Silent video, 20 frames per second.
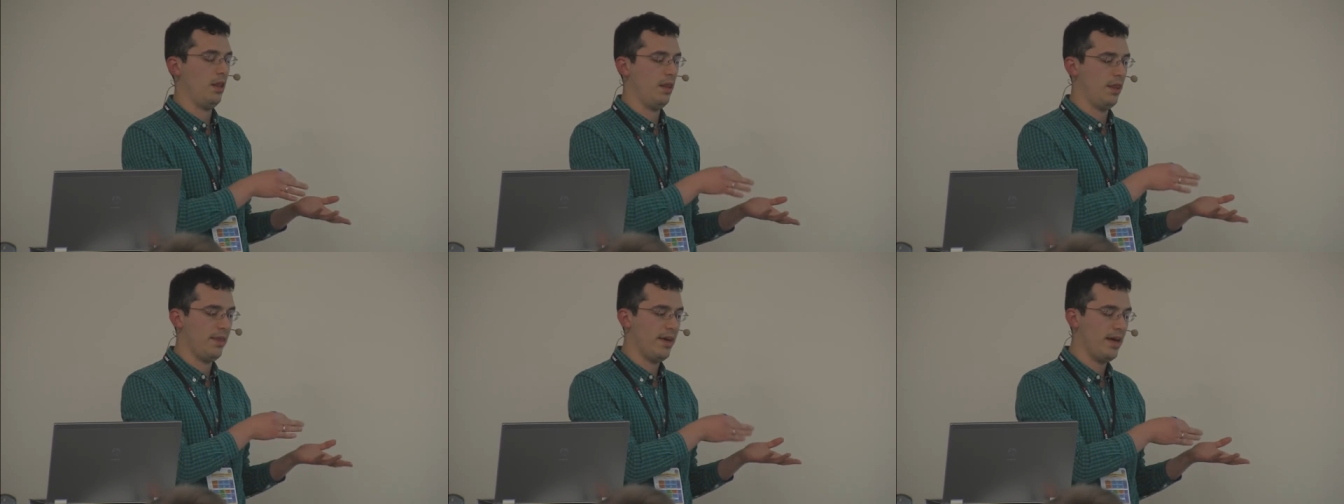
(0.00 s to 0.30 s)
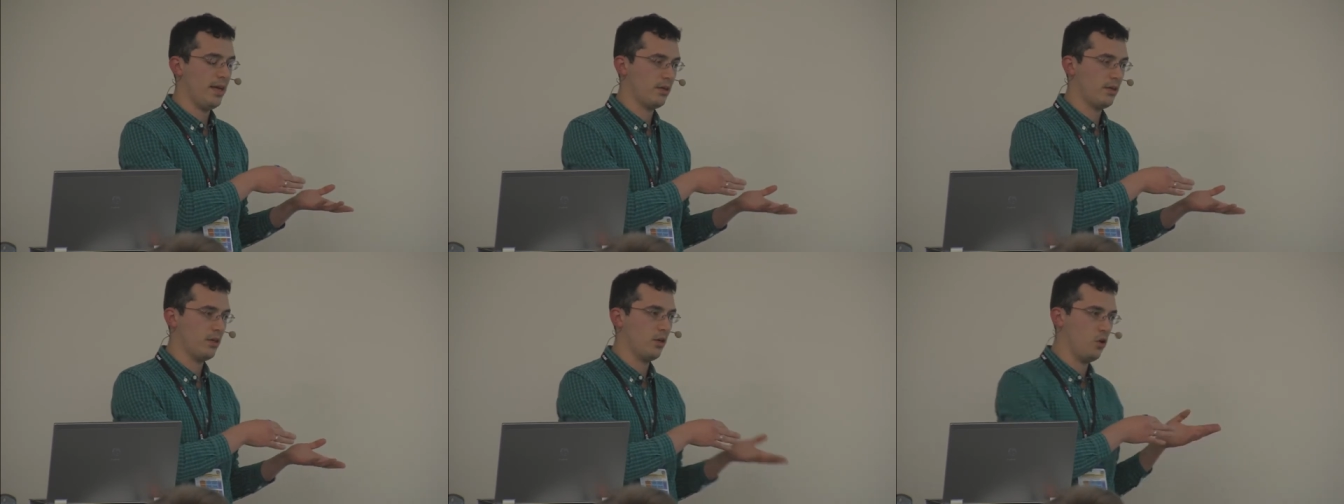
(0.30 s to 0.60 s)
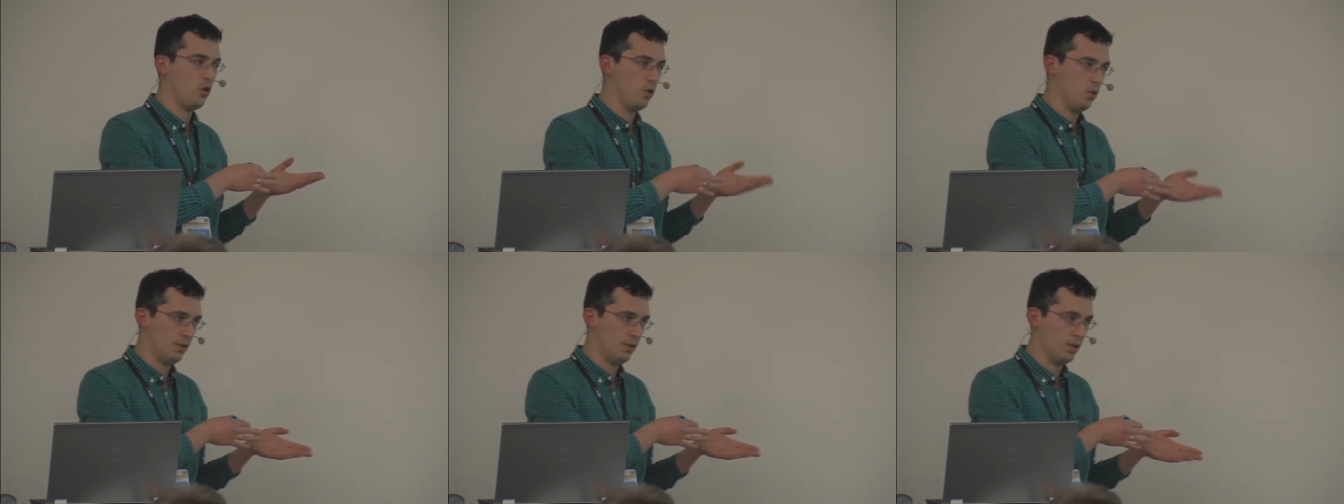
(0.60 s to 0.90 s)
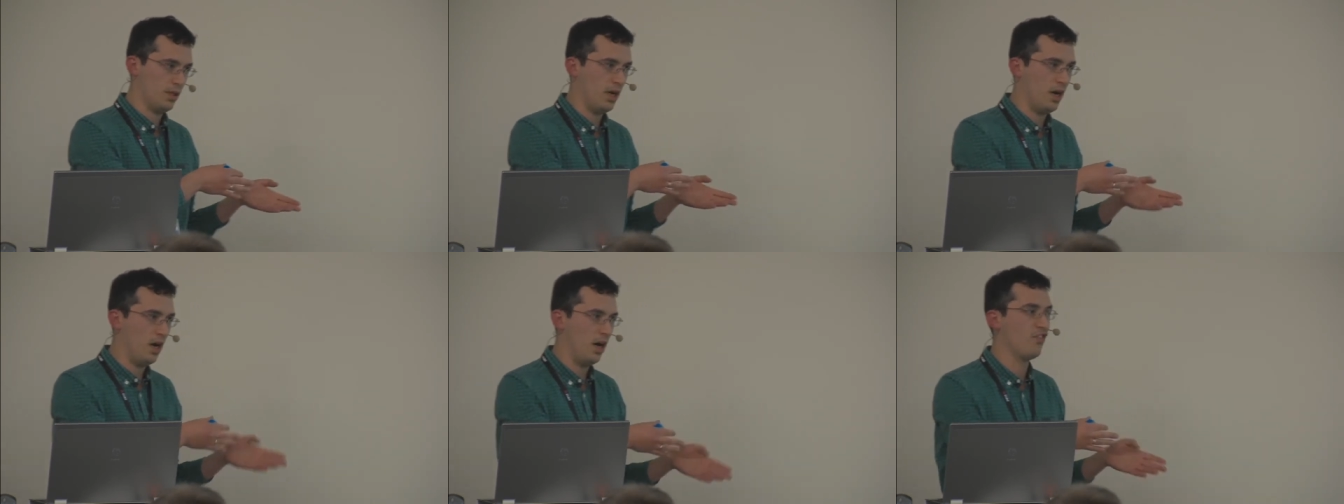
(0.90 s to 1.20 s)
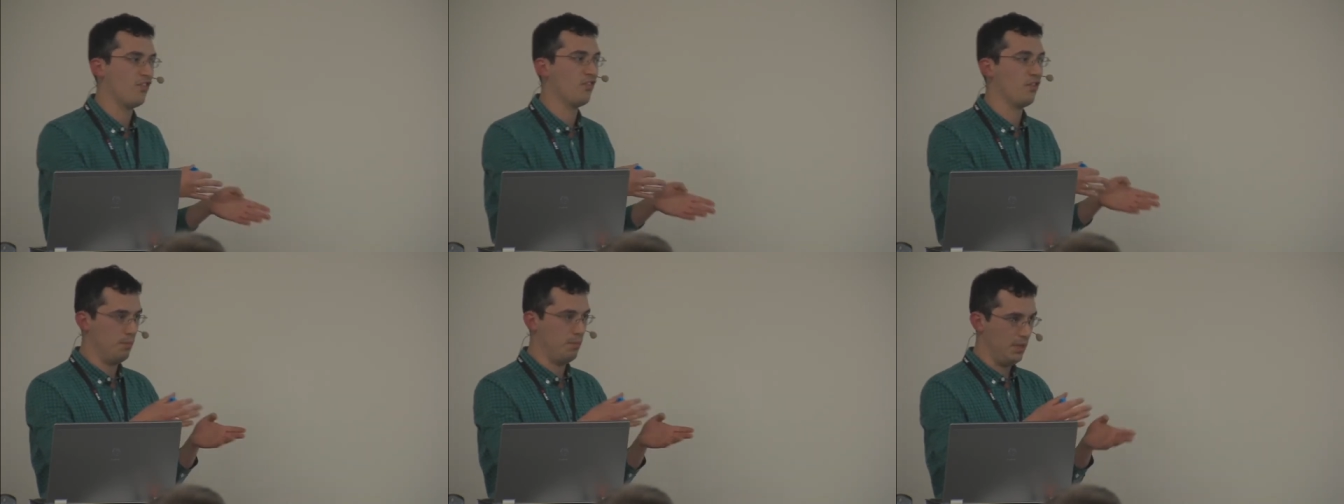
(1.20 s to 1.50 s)
that caught the eye
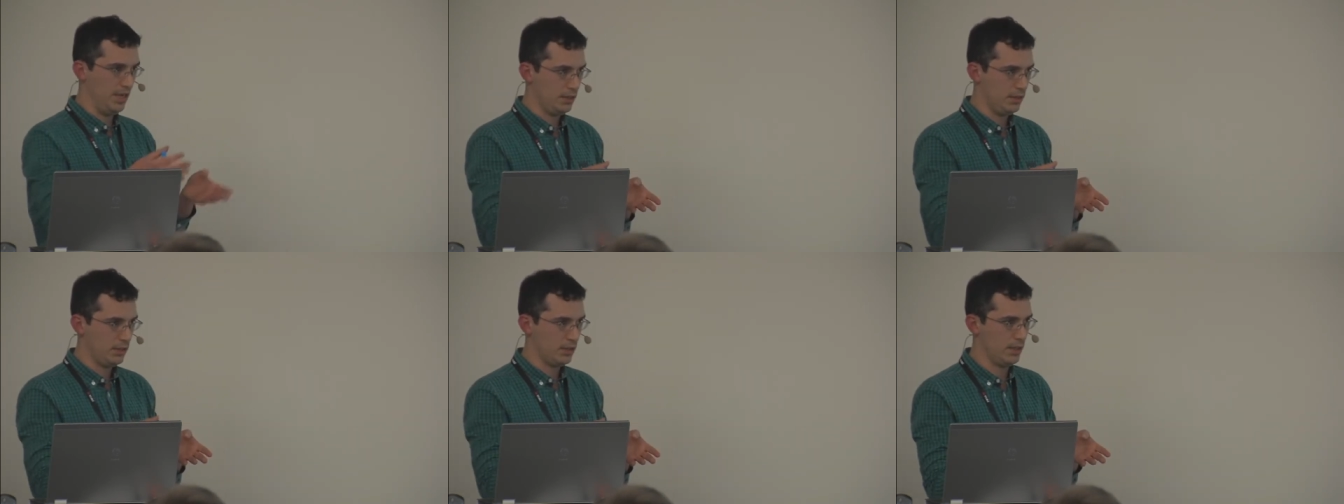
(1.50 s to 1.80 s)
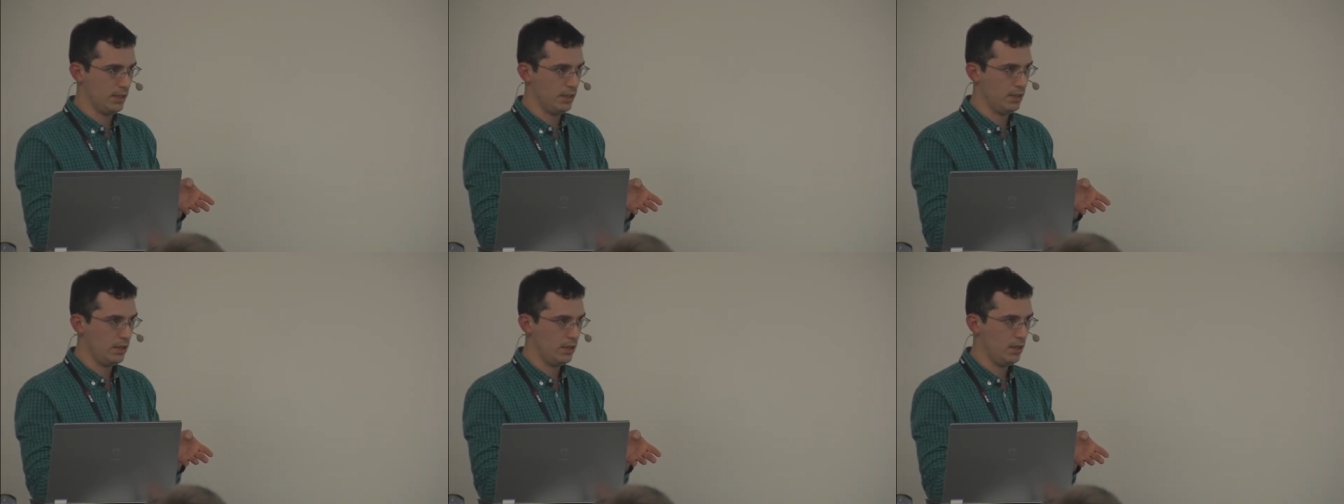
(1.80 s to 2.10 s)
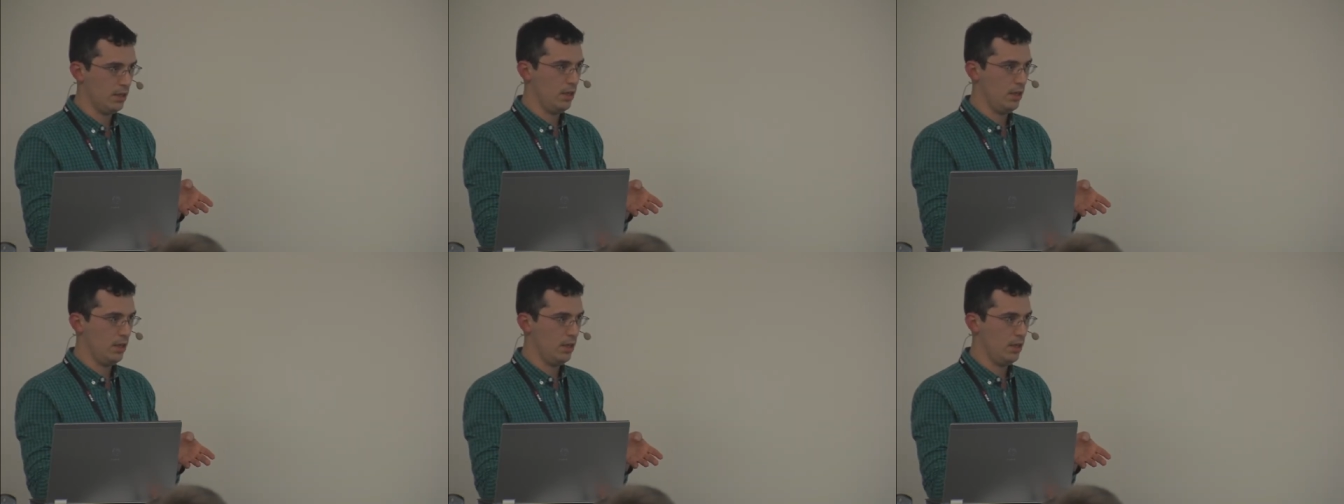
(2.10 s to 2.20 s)
of a minister